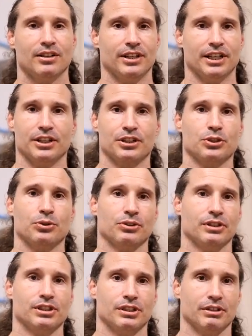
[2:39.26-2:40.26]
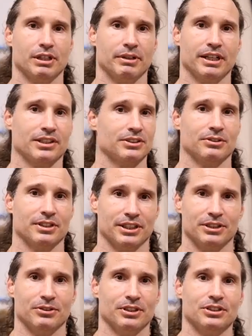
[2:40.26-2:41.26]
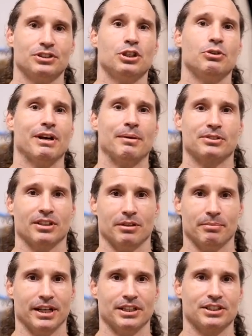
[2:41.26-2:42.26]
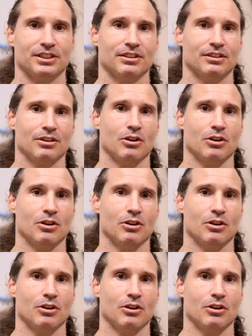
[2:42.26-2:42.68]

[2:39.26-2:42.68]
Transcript: they get a shoulder injury right away because they're like doing two reps on the bench